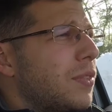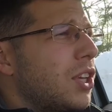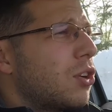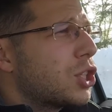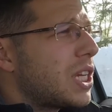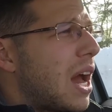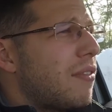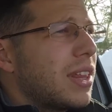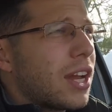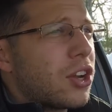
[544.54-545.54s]
Just
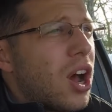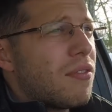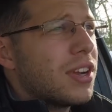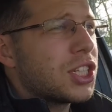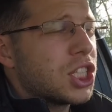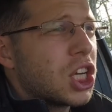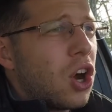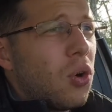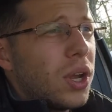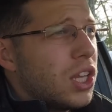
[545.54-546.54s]
having that confidence to
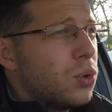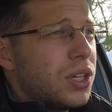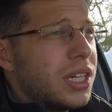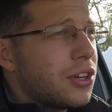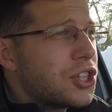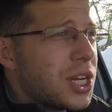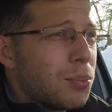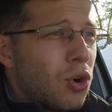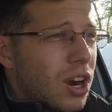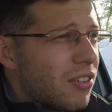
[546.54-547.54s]
go into a
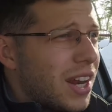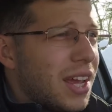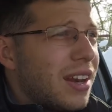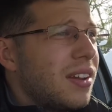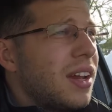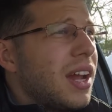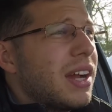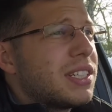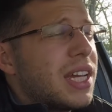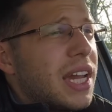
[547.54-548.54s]
dealership, walk right in
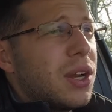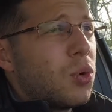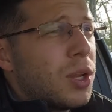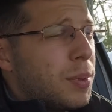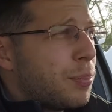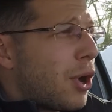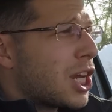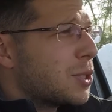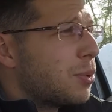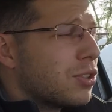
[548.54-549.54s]
and say, would it be
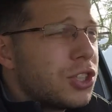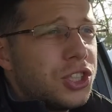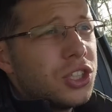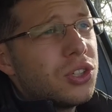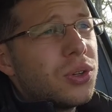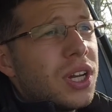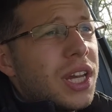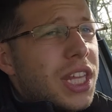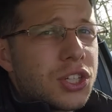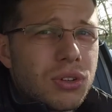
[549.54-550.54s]
possible to do
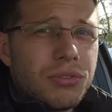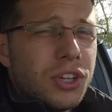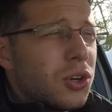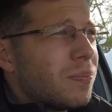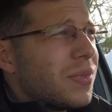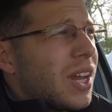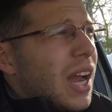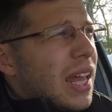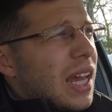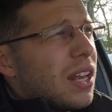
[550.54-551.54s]
this review?
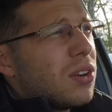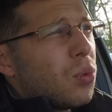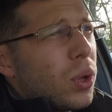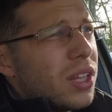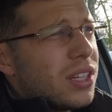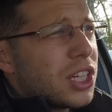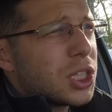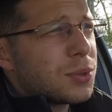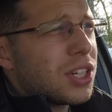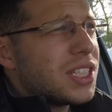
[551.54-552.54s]
And then when the
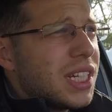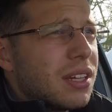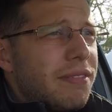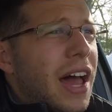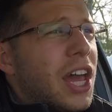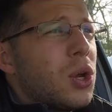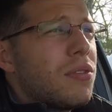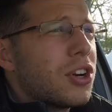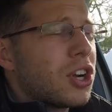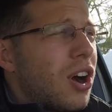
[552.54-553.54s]
dealership starts seeing the value
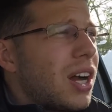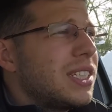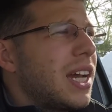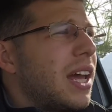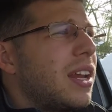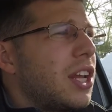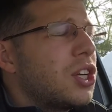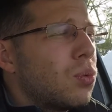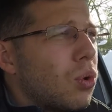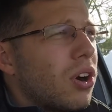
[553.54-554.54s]
of your content and
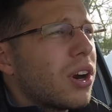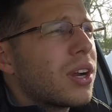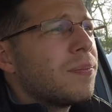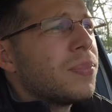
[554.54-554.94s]
your work,